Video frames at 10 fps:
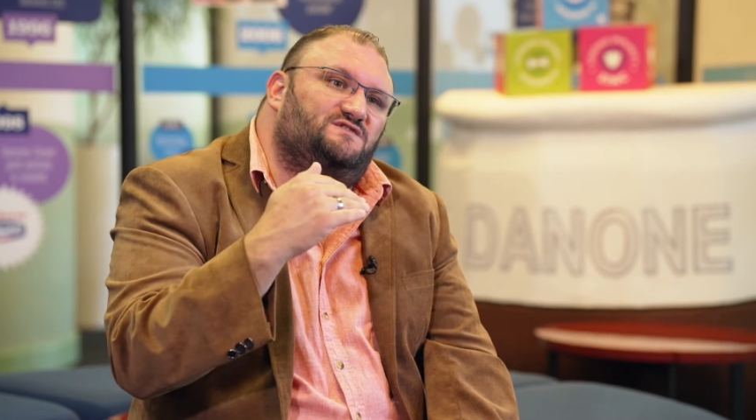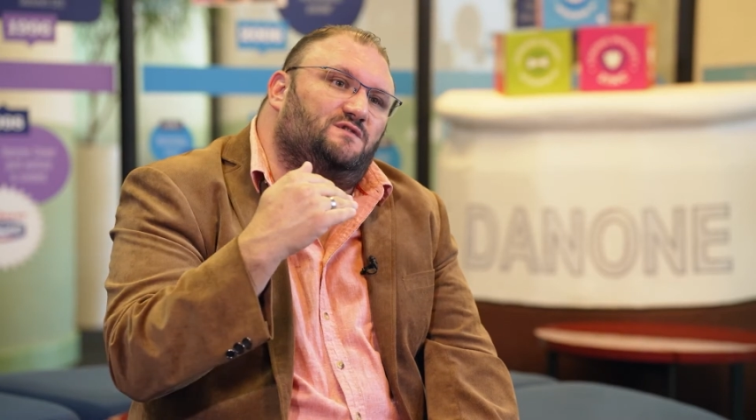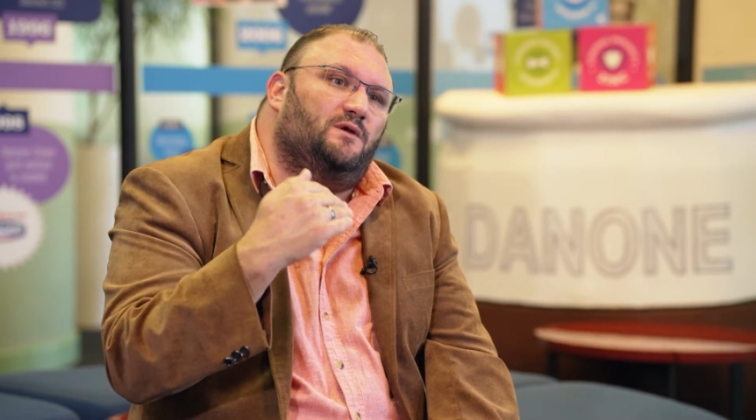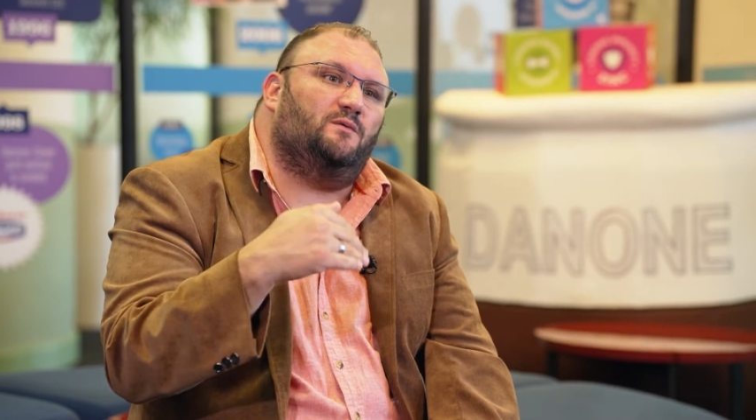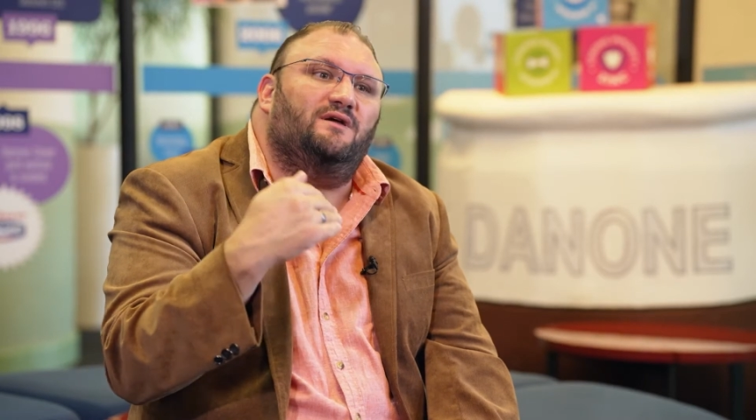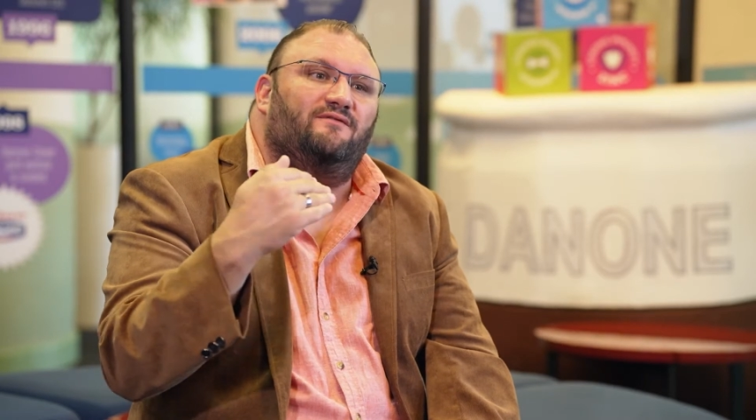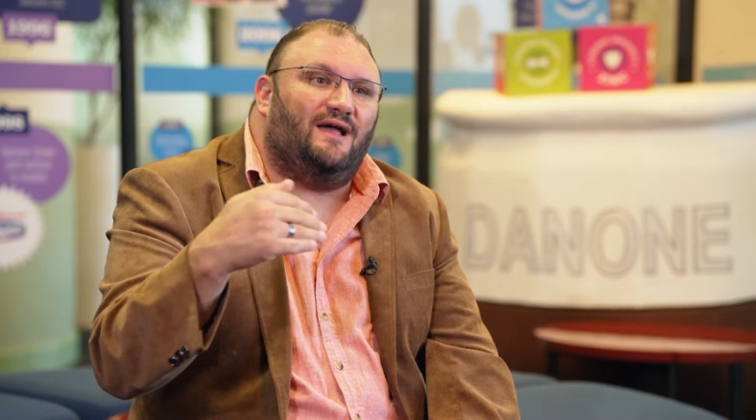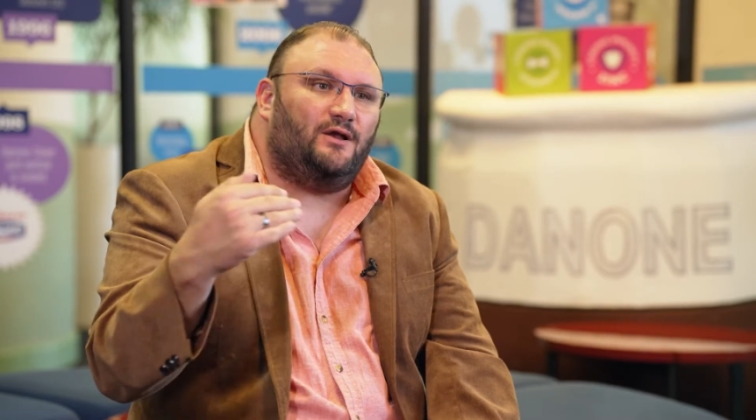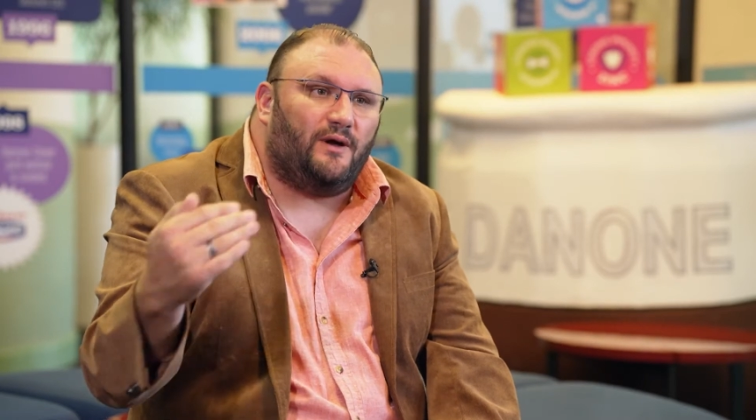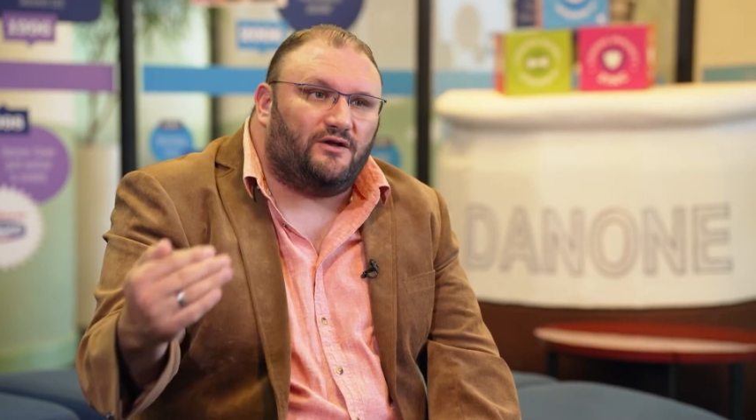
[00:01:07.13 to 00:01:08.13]
So when we
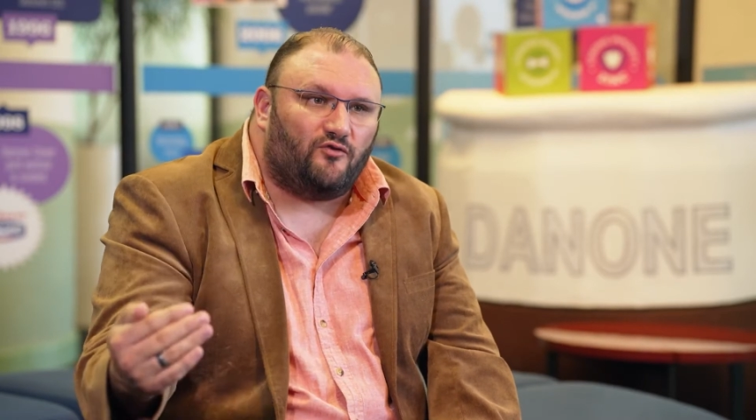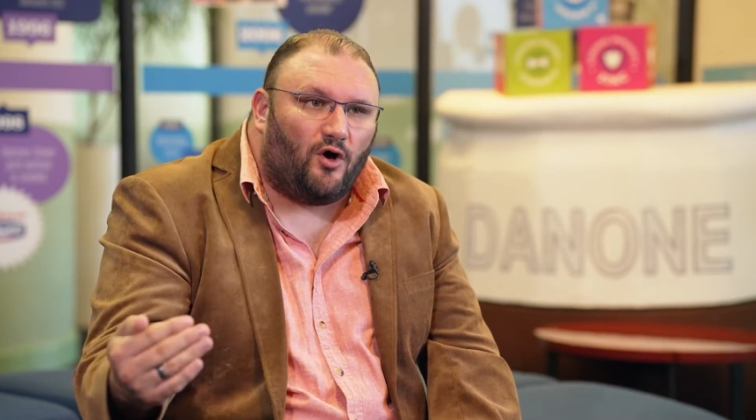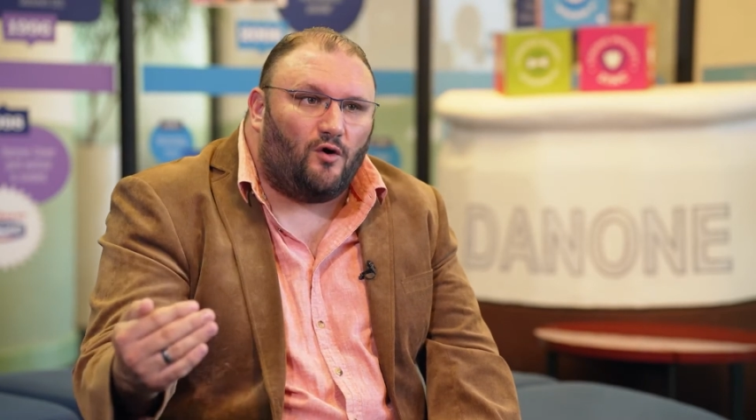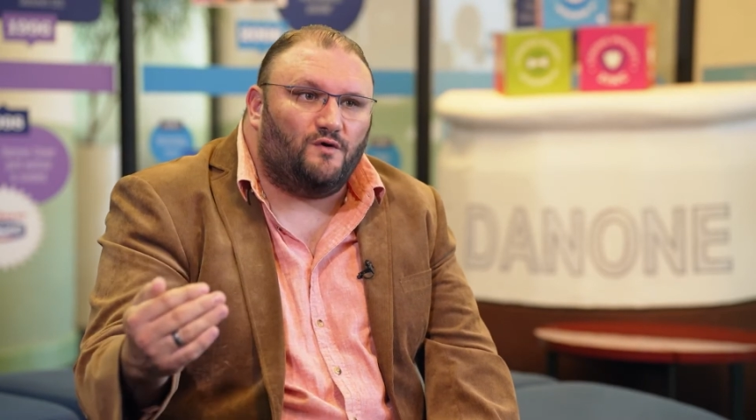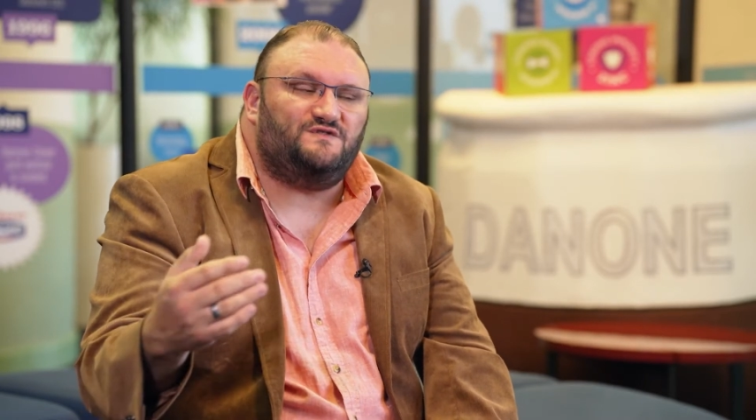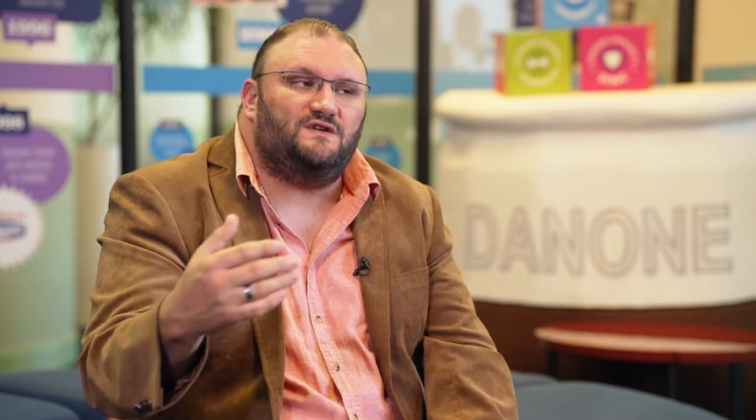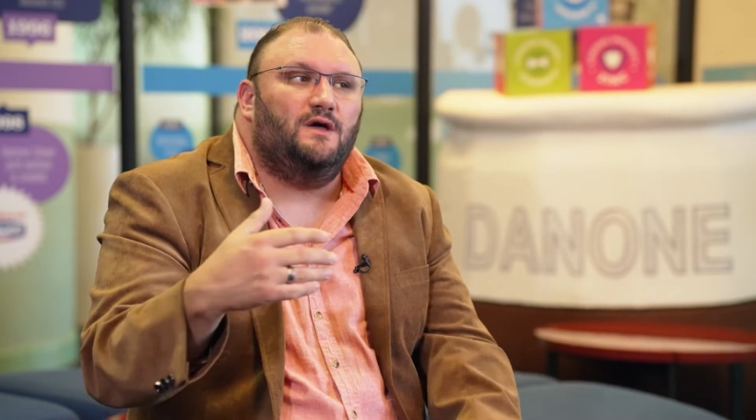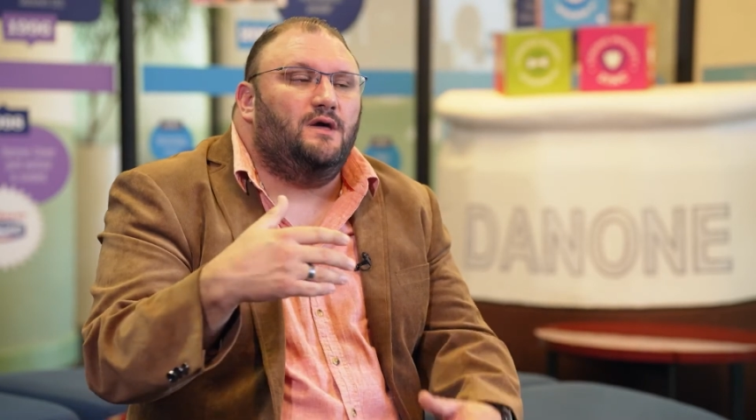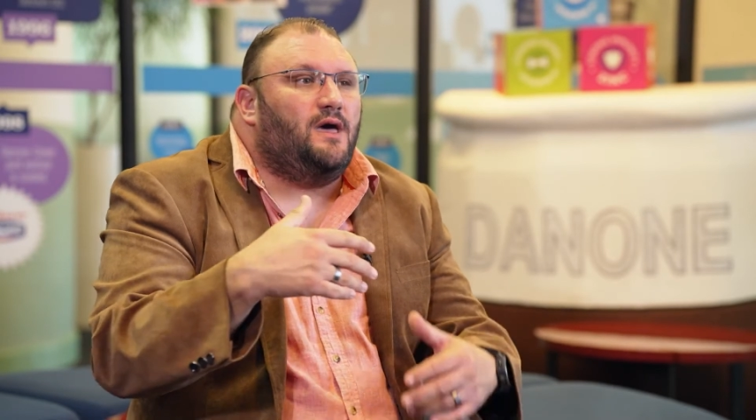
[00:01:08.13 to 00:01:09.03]
evaluate roles,